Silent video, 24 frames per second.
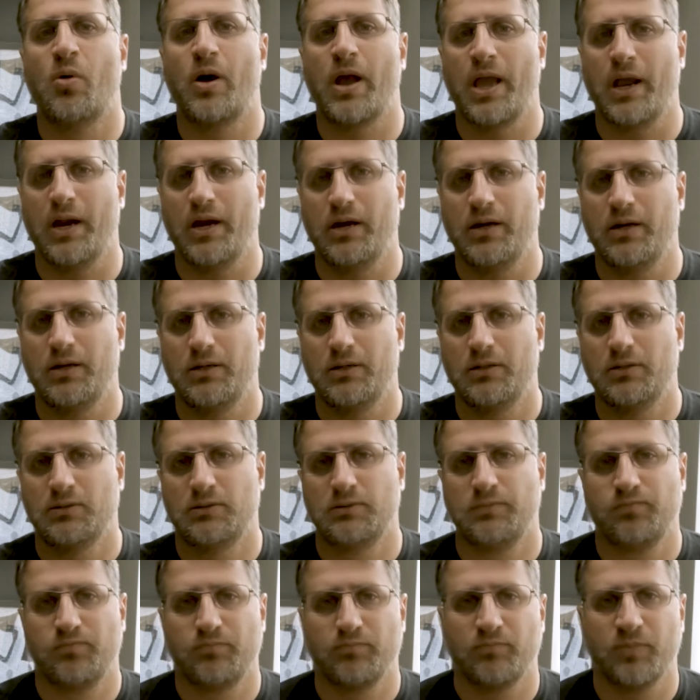on air,
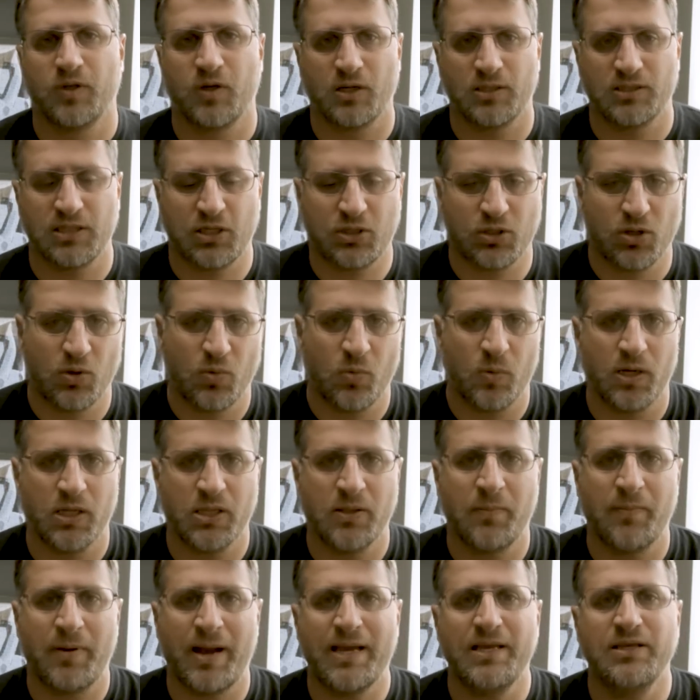because I don't
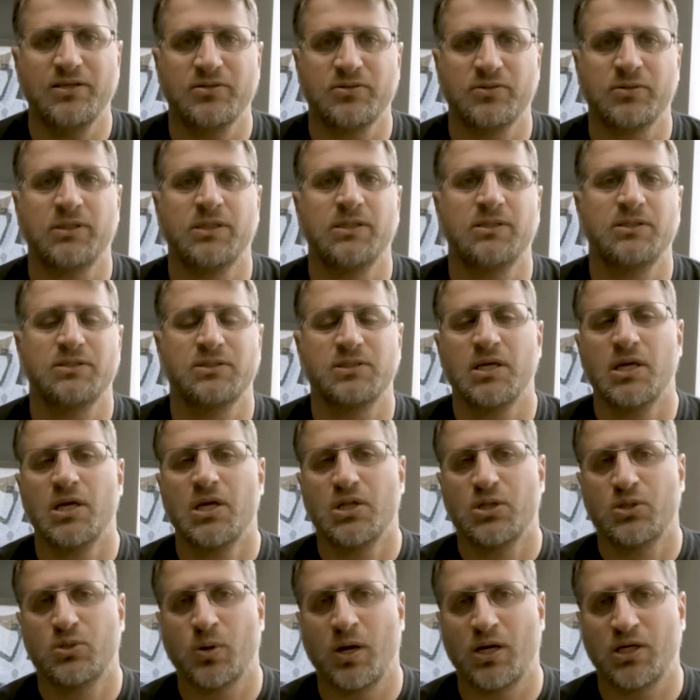want my students
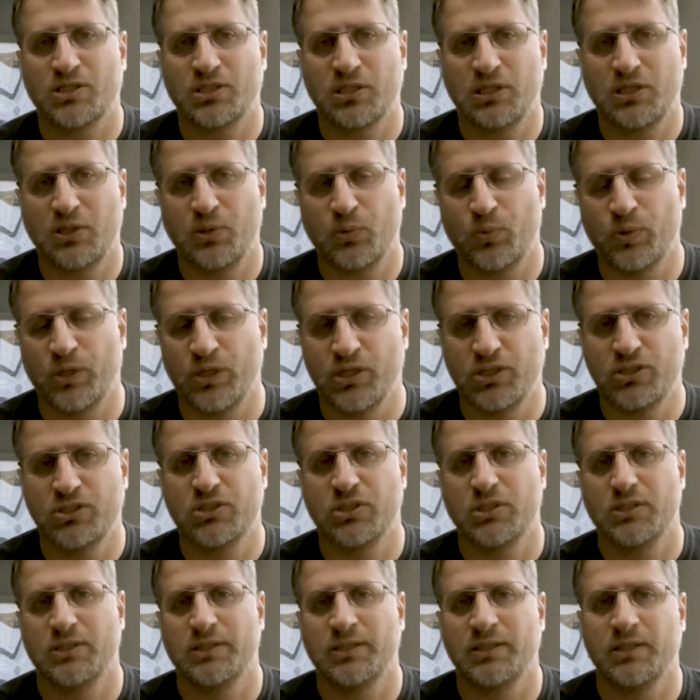to actually
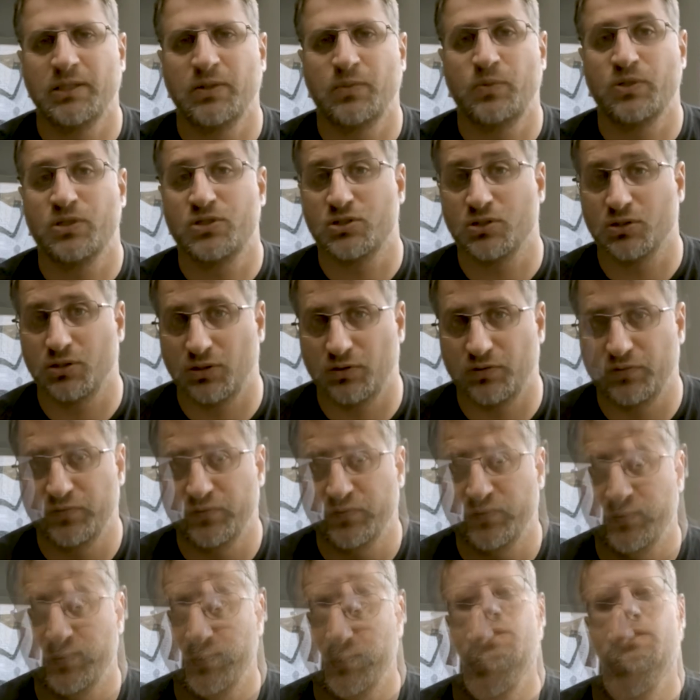reach the reserve.
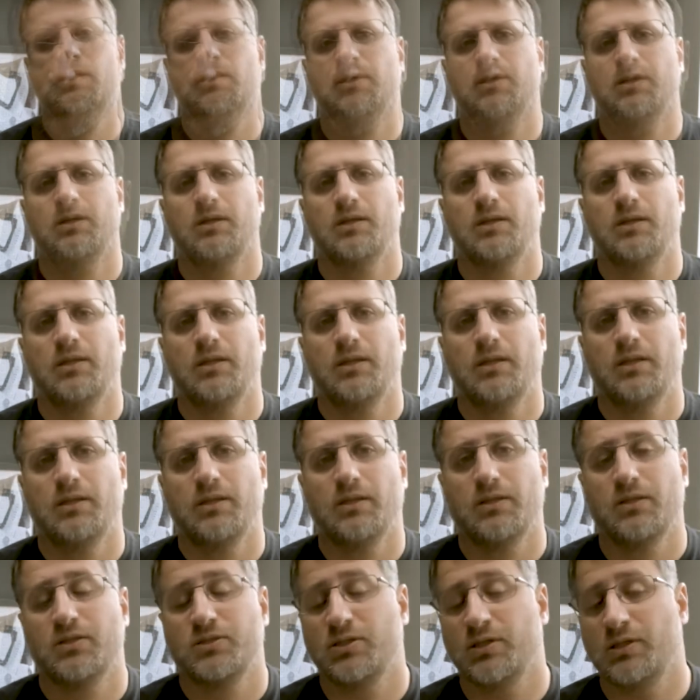
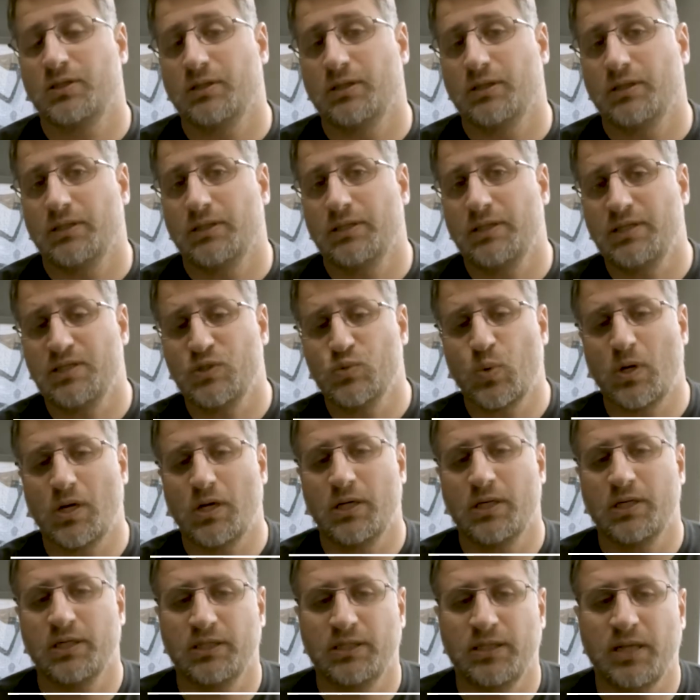So this
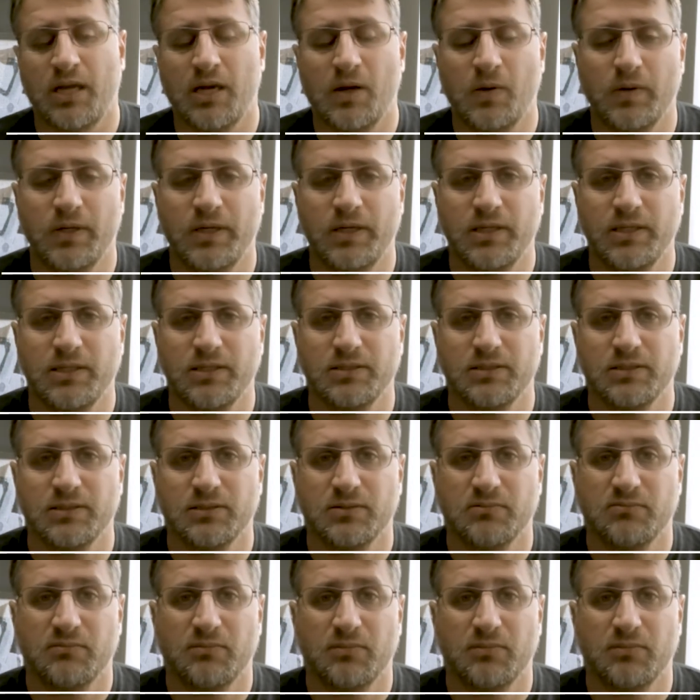one here now is